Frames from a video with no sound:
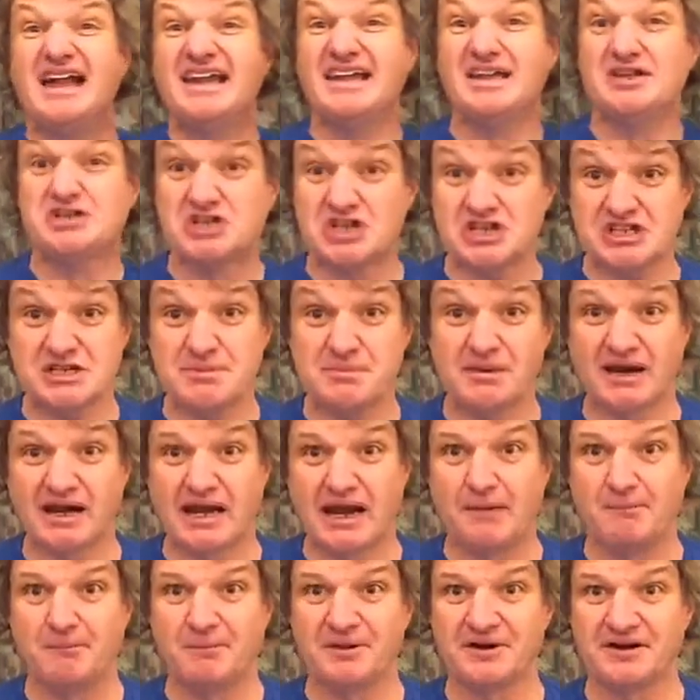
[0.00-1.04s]
legitimate
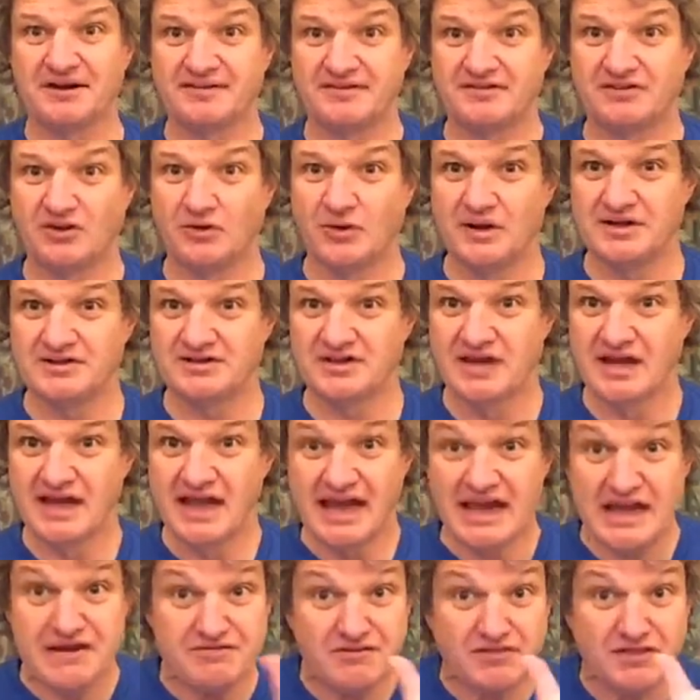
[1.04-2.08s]
companies do it,
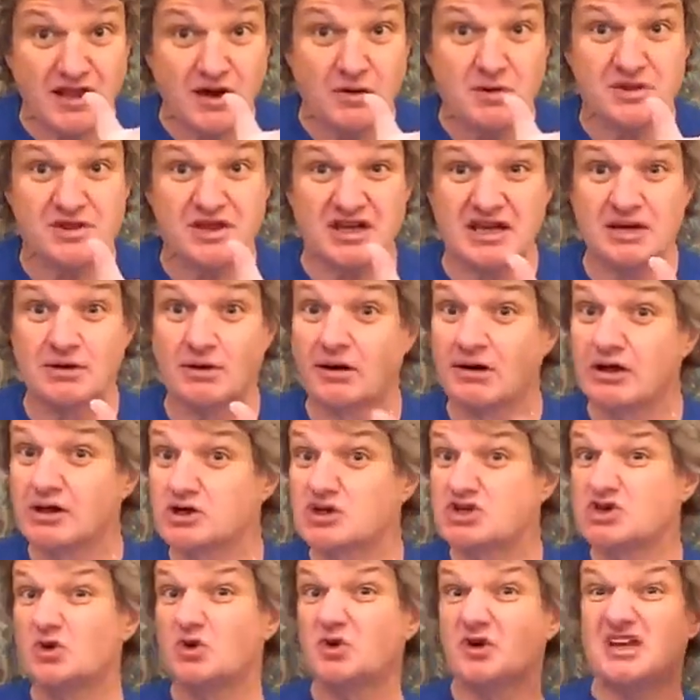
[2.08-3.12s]
even though with a URL
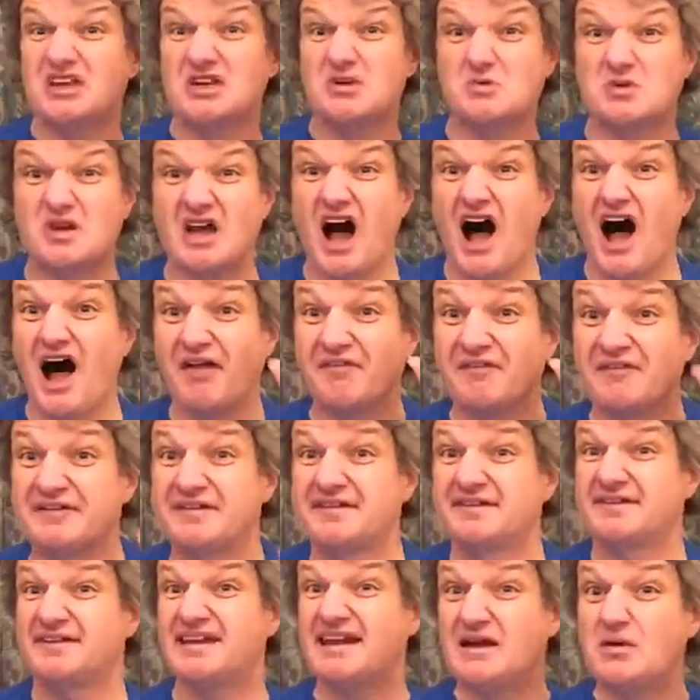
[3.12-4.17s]
shortener you can't
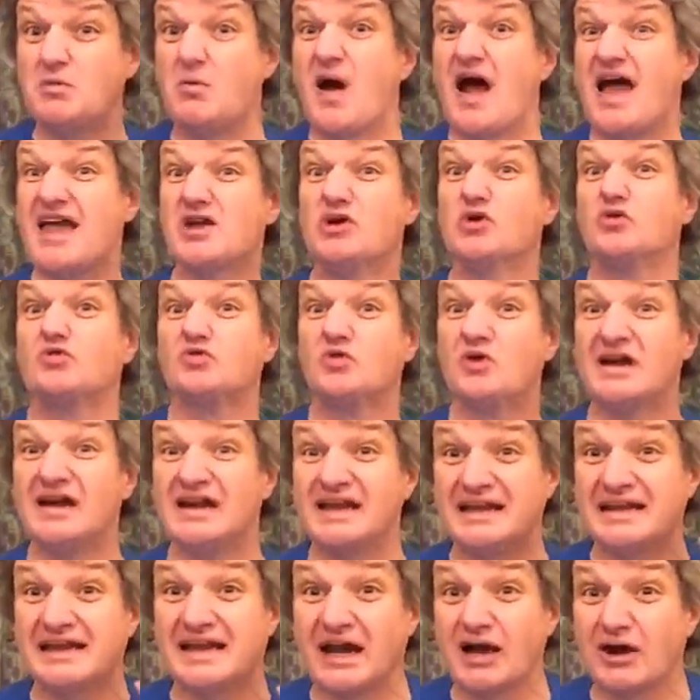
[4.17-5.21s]
see where you're
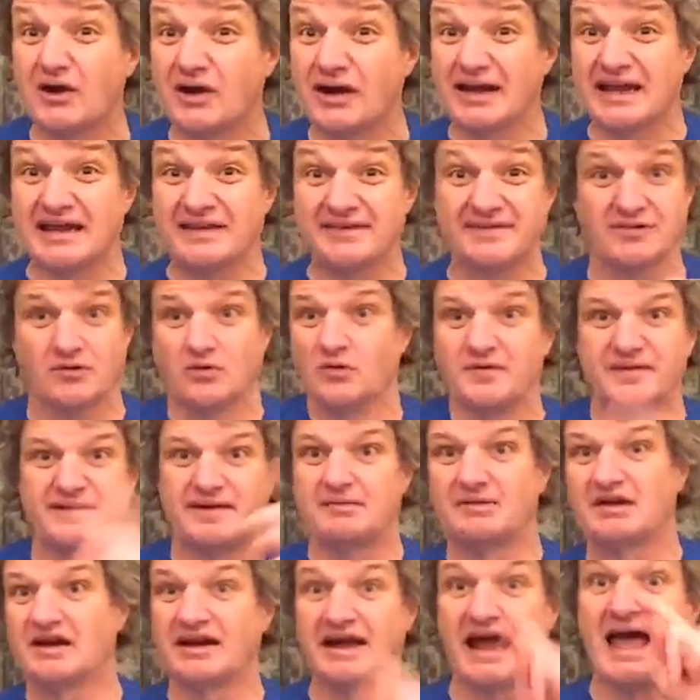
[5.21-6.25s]
really going, it's all
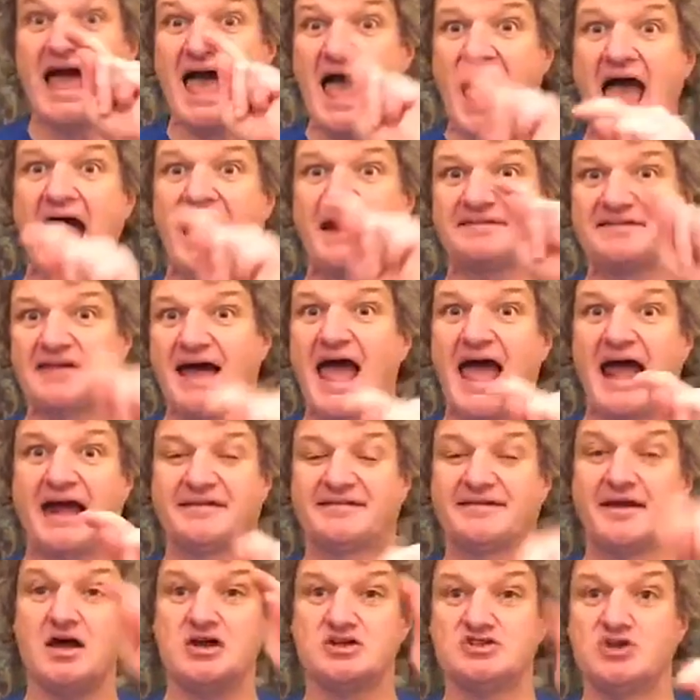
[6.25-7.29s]
something like
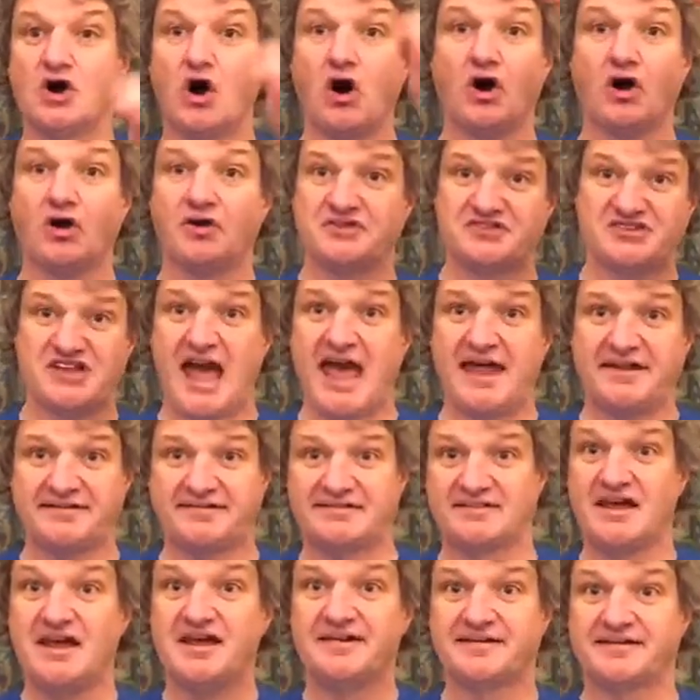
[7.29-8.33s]

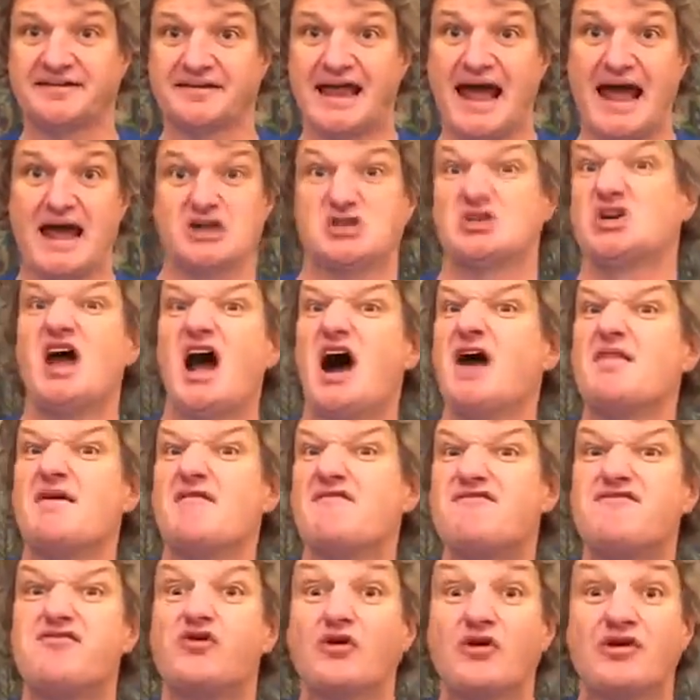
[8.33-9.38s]
xx.test/ and then
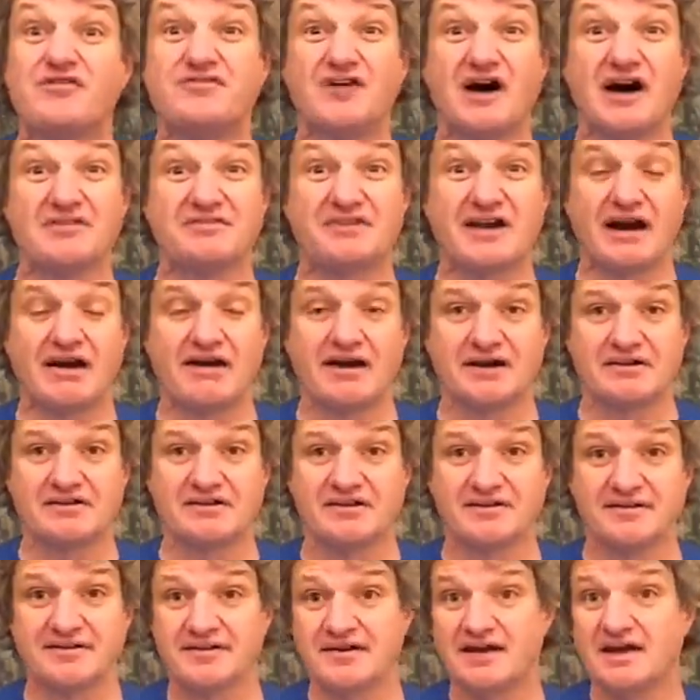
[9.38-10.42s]
4 or 5
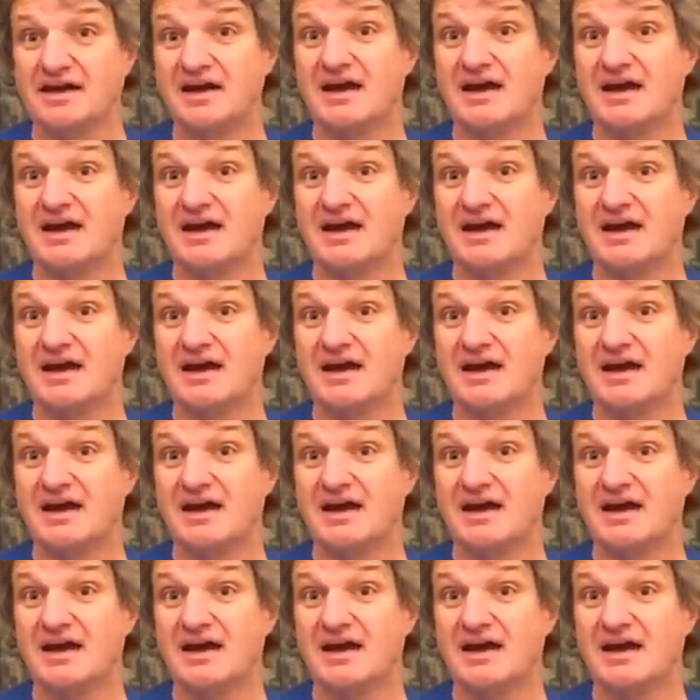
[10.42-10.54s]
characters.